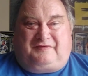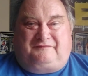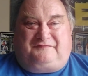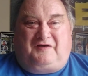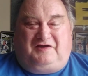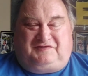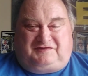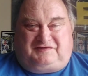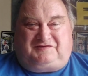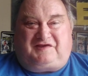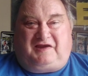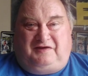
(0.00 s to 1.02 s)
first
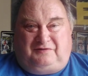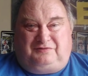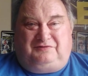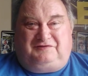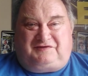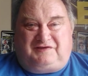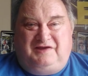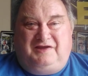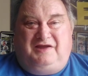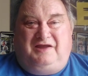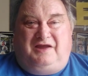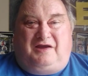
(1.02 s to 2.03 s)
singles,
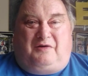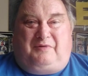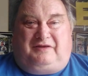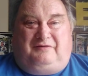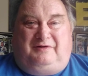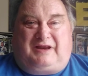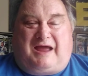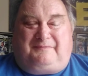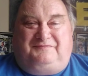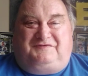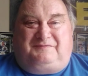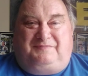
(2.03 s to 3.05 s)
whether it
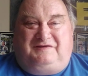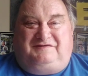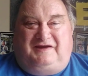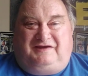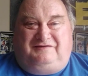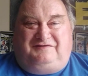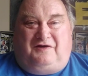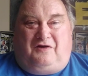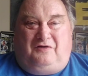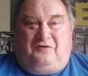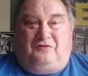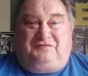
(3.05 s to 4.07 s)
happened to be Ding
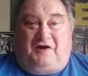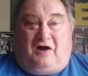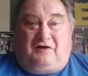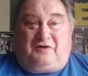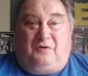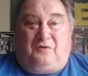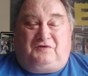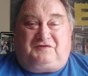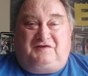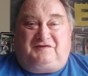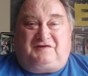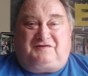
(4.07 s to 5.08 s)
Dong or Dark Horse,
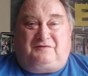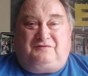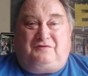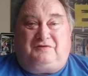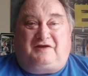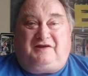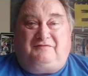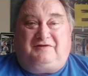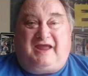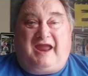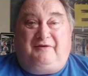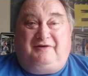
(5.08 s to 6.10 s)
is a song called "I Don't
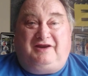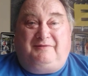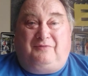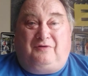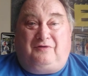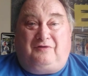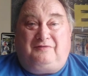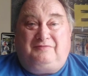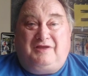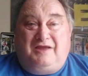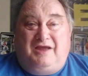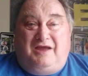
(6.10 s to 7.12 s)
Care Anymore."
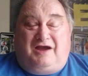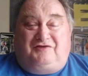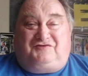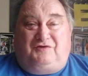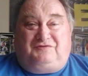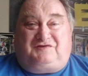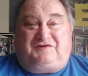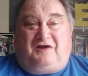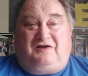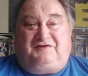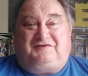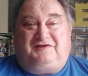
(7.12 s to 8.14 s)
And George
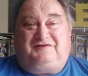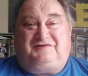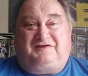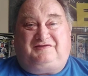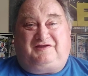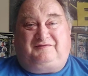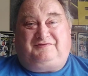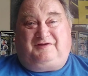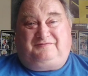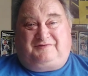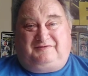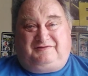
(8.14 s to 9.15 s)
starts
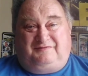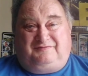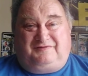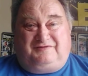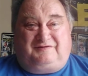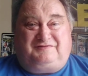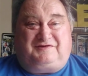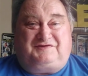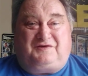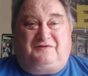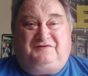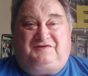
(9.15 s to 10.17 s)
the
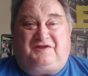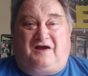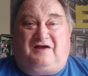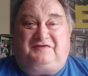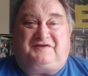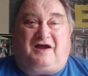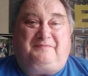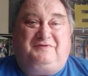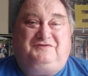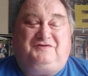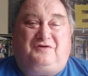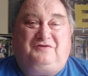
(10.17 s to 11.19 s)
song starts up,
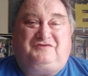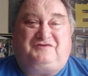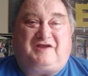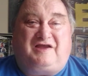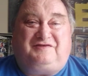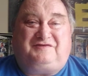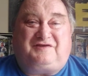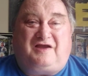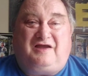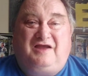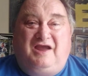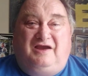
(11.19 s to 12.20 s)
and George says,
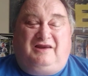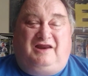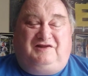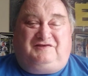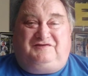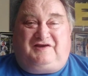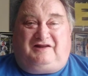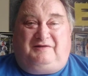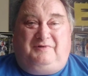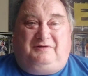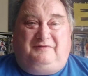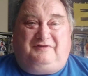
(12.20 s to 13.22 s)
"Ladies and
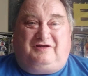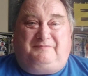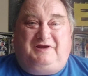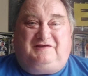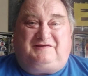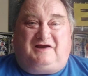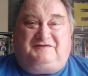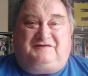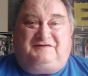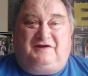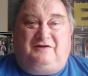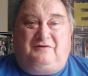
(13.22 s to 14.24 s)
gentlemen, we've got a B-side to
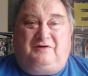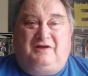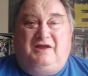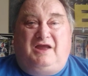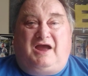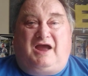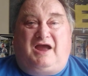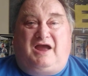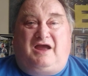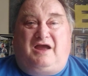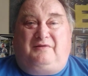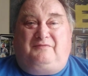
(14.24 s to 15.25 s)
do.
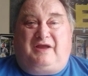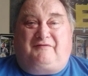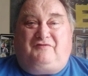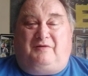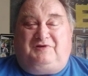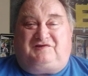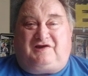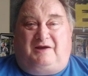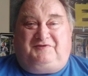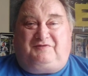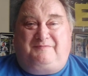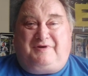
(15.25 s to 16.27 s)
We haven't got much
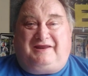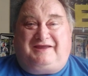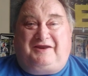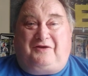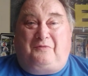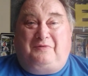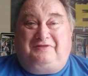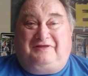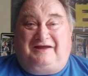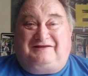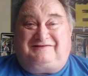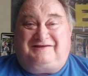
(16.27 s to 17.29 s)
time, so we better get on with
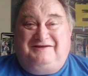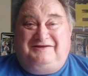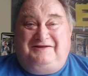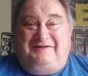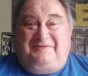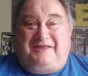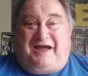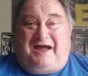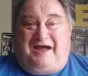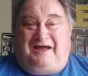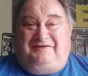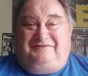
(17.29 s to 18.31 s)
it."
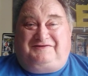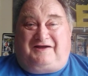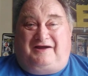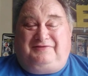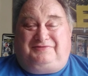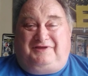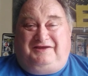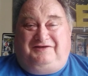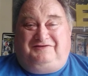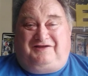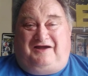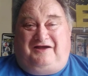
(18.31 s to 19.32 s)
And I
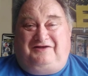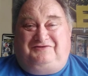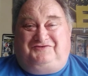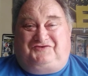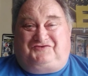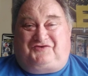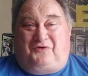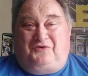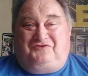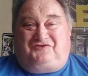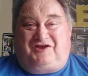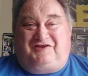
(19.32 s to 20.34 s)
think
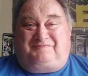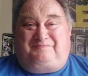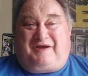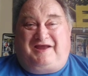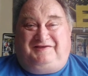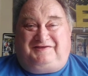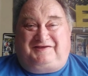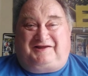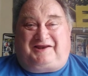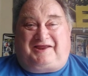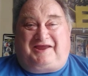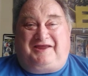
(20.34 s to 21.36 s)
George is
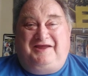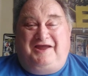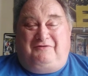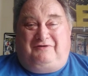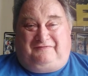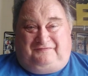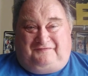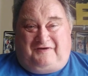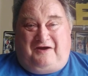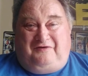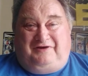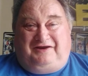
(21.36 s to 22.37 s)
basically
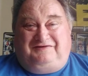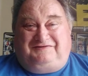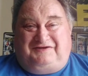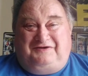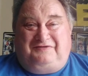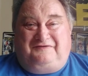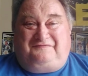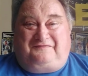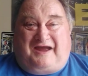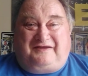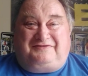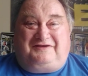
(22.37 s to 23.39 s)
referring to the
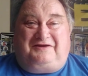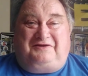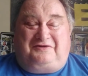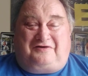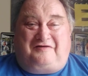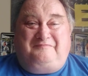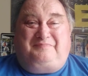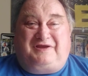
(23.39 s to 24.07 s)
fact that a lot of